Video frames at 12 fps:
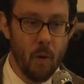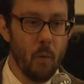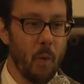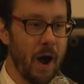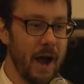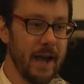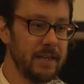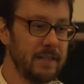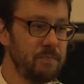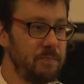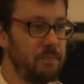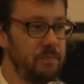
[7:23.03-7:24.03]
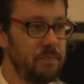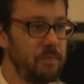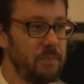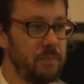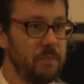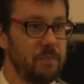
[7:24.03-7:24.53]
Why did
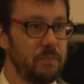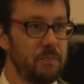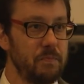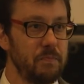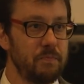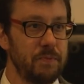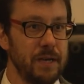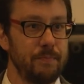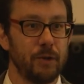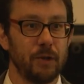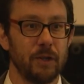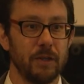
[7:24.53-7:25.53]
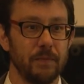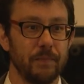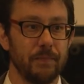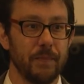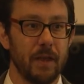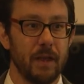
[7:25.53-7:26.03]
people,
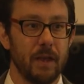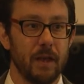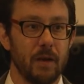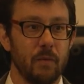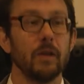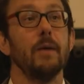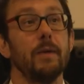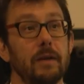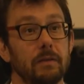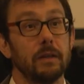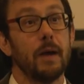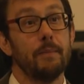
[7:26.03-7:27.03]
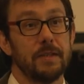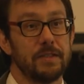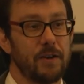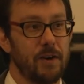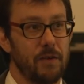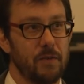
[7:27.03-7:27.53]
well let me, let me
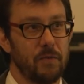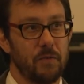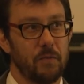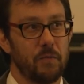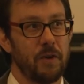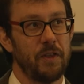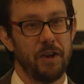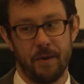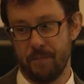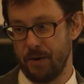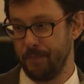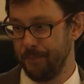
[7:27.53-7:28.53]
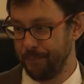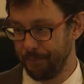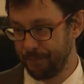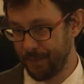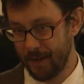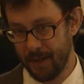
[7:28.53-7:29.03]
start with a number.
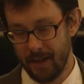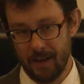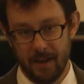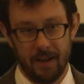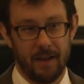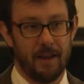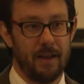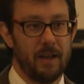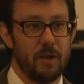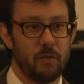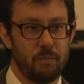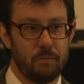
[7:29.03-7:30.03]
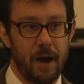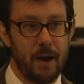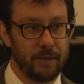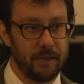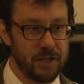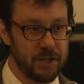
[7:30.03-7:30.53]
The
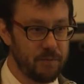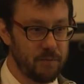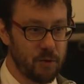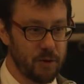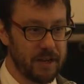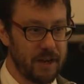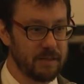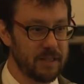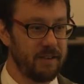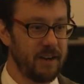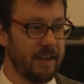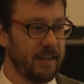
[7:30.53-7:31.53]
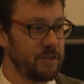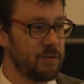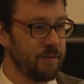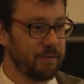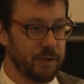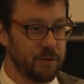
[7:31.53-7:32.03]
population of wartime Slovakia is
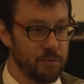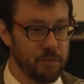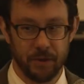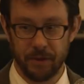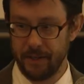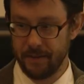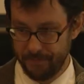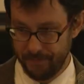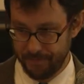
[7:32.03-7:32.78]
roughly 2 million.